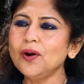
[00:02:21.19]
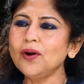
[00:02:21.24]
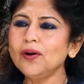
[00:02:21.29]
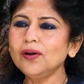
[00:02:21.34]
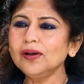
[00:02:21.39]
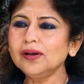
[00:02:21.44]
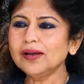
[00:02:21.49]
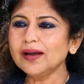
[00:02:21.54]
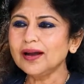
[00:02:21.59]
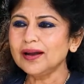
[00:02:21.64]

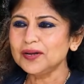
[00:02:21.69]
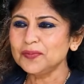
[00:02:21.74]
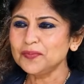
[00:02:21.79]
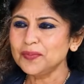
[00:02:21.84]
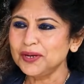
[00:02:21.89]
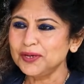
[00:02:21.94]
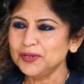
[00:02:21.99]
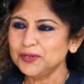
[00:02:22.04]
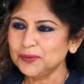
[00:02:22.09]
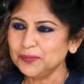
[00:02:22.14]
all
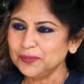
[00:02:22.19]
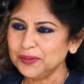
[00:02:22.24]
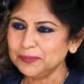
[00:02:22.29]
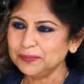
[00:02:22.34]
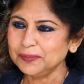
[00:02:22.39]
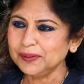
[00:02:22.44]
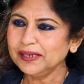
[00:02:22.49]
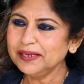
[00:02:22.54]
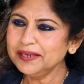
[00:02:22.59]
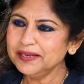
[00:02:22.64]
Kathmandu
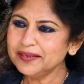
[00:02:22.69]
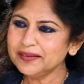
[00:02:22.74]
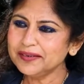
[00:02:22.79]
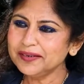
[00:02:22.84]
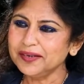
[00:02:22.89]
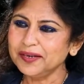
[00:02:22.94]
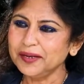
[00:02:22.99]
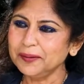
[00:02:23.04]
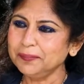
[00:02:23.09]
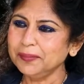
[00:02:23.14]
people here
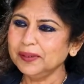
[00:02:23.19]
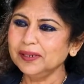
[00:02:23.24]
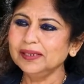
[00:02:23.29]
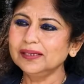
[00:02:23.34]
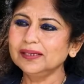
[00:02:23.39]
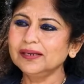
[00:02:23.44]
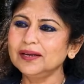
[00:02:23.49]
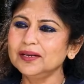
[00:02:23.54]
in Nepal.